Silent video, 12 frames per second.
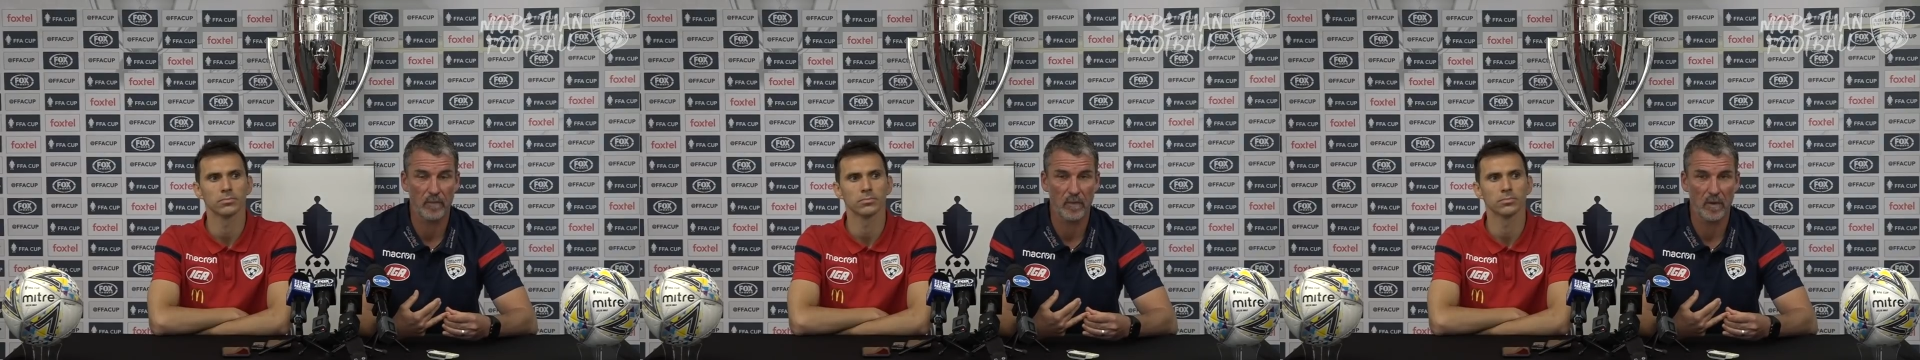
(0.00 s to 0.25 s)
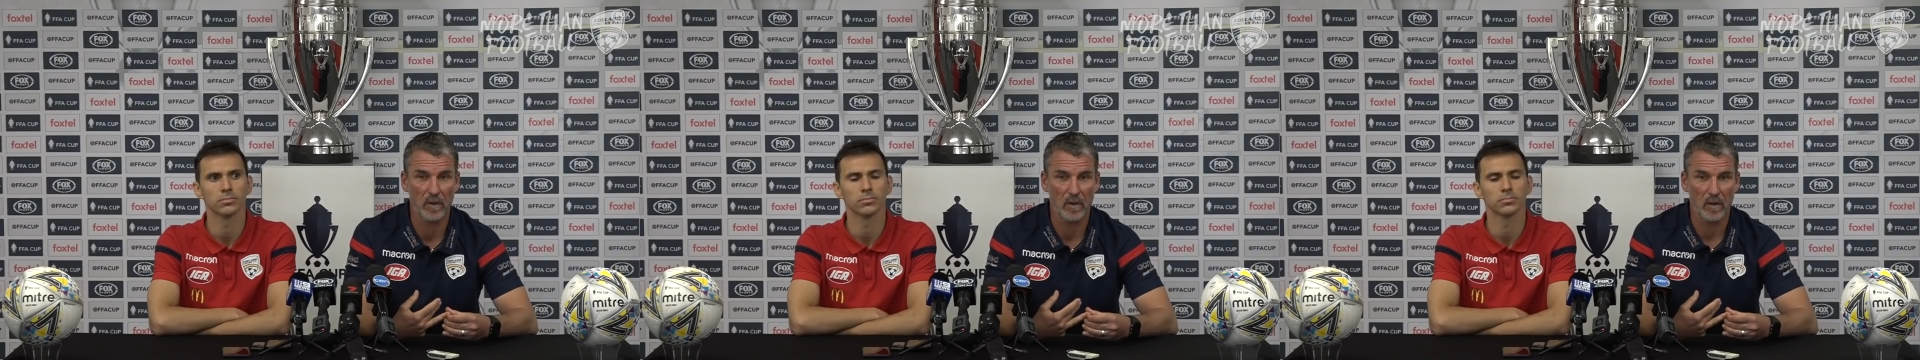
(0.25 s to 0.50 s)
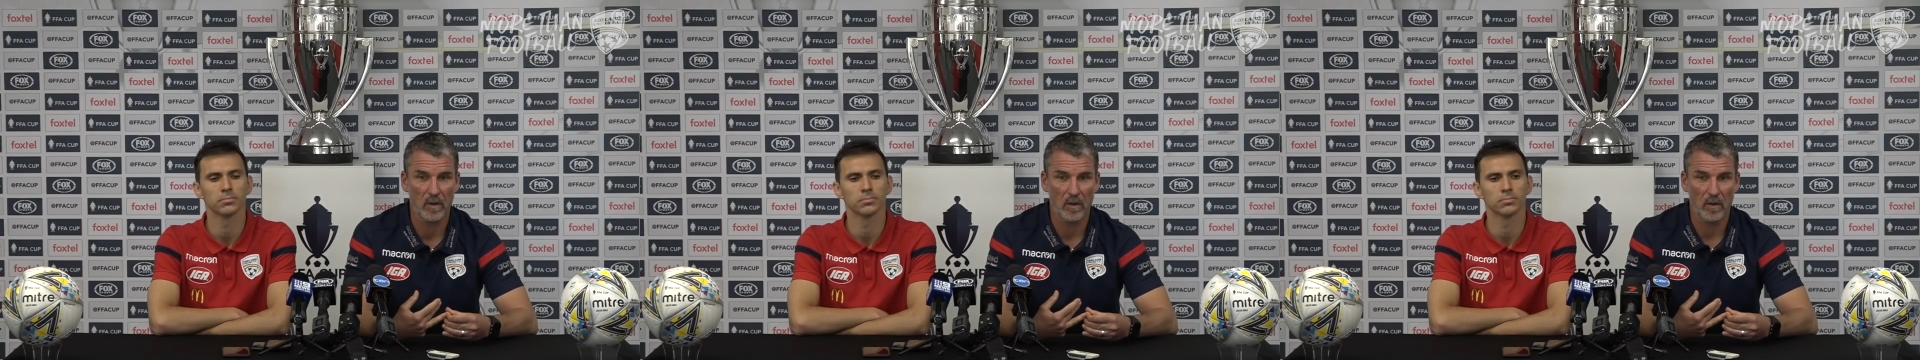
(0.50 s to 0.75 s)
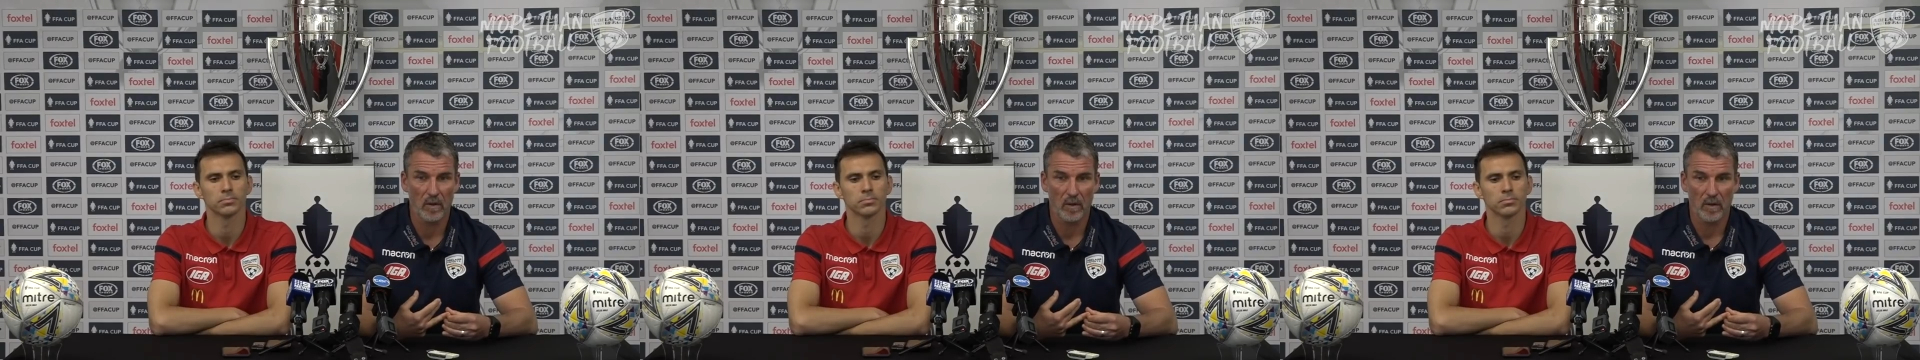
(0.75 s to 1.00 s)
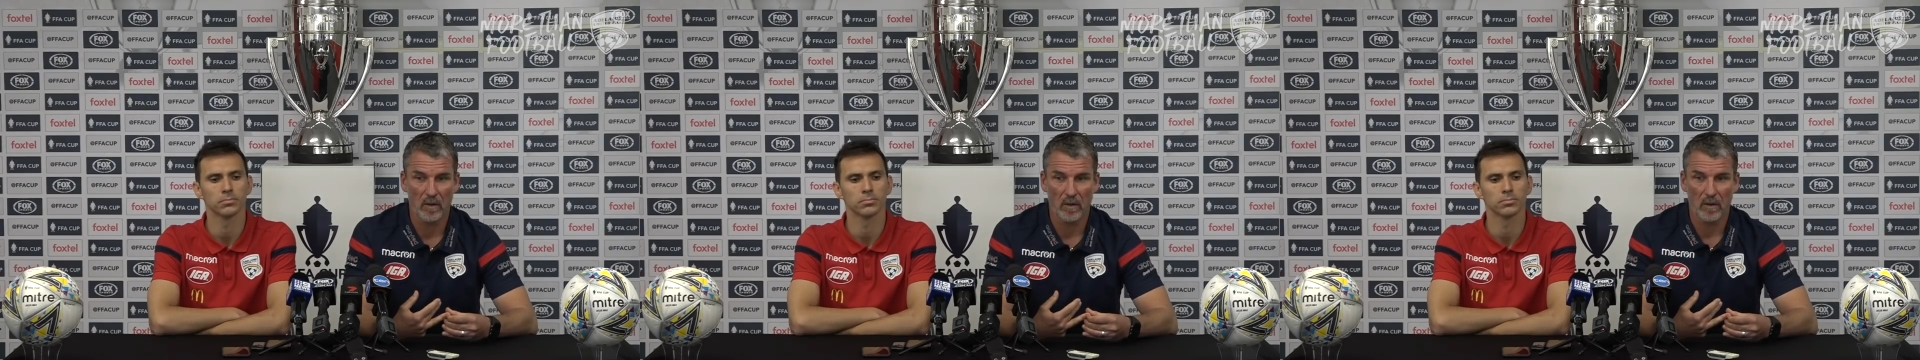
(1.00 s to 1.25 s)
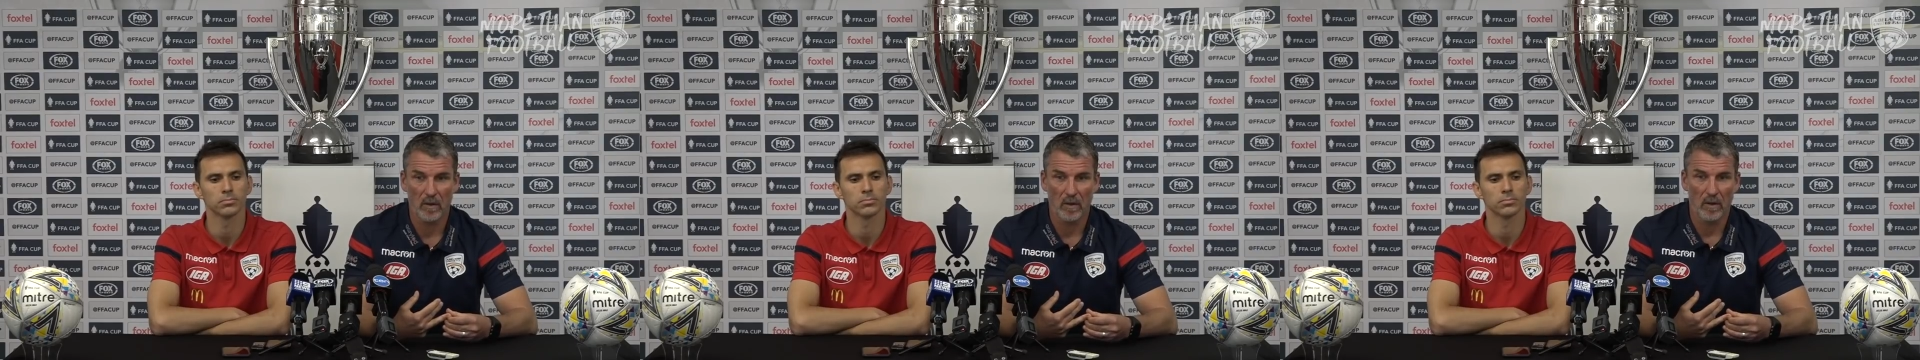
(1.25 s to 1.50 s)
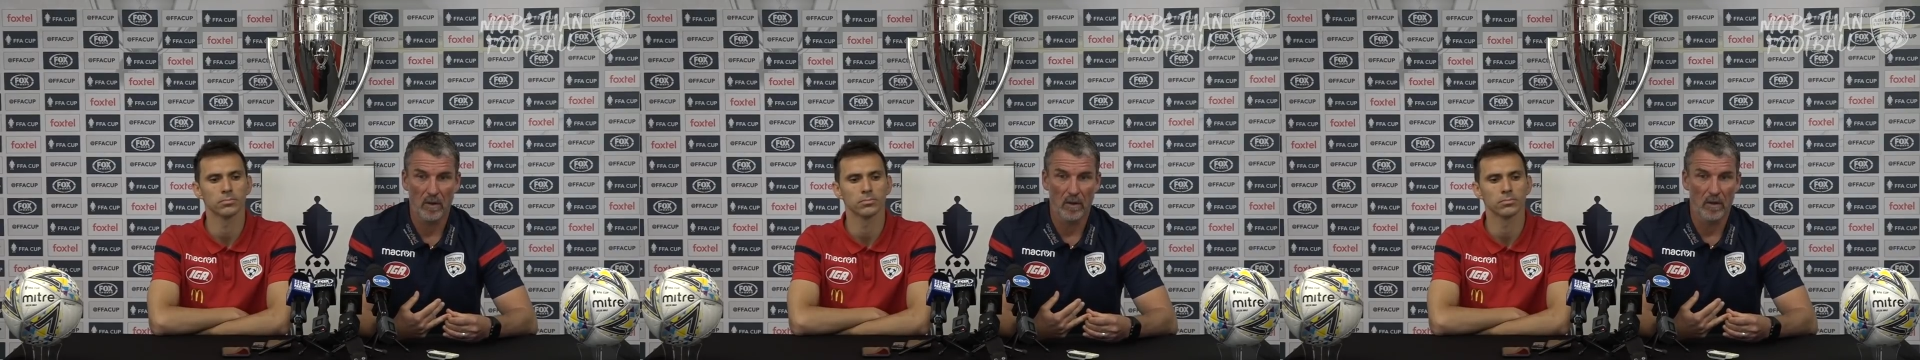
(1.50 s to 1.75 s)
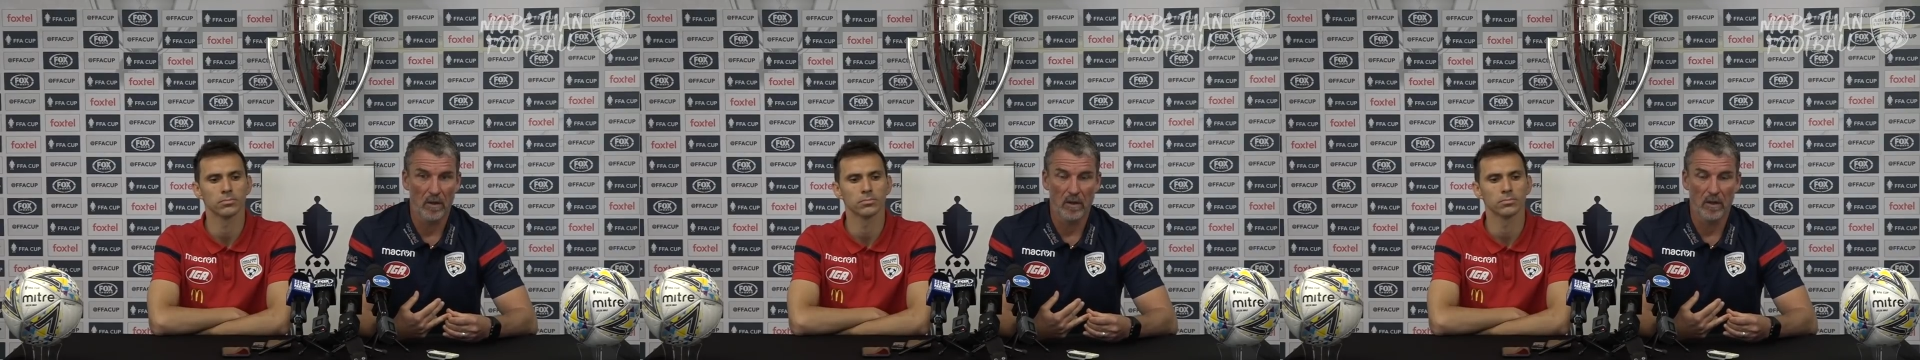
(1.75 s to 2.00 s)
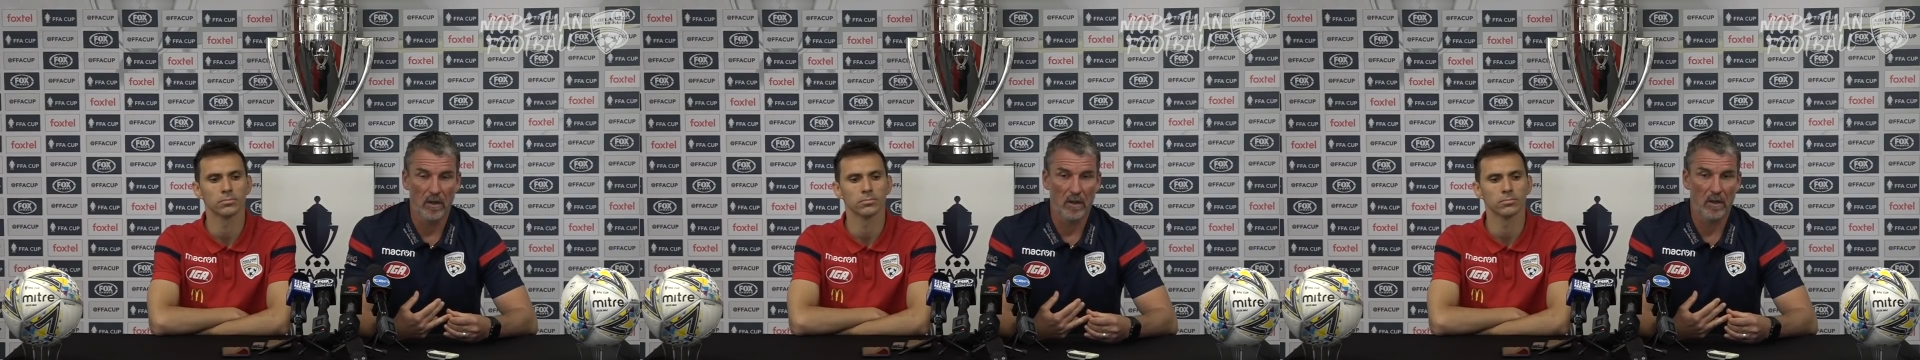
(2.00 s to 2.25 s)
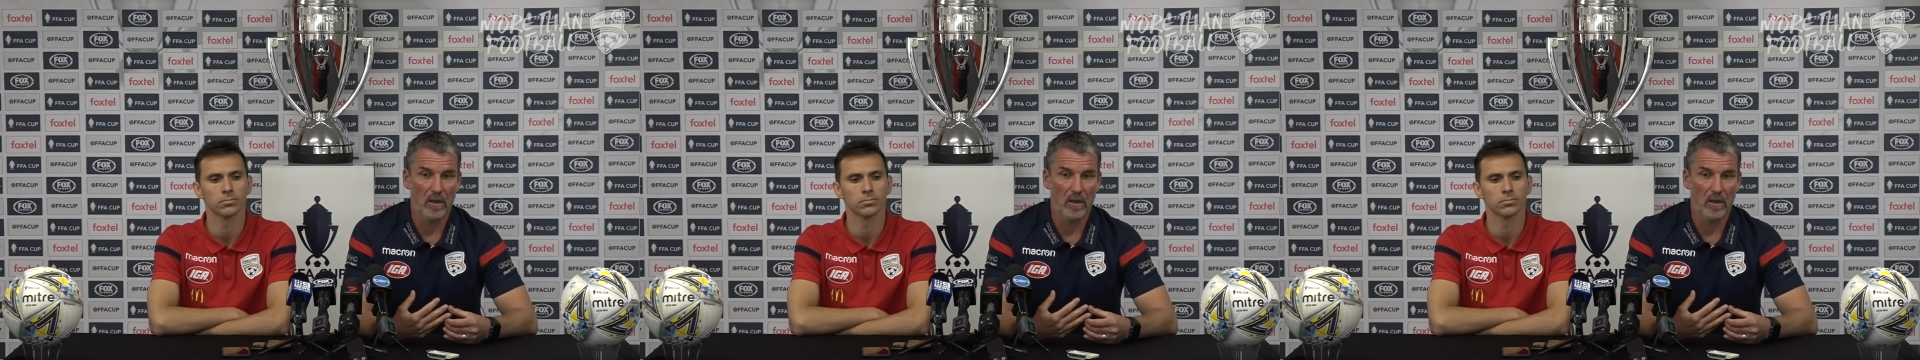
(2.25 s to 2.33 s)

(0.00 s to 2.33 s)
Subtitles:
No one is speaking in this clip.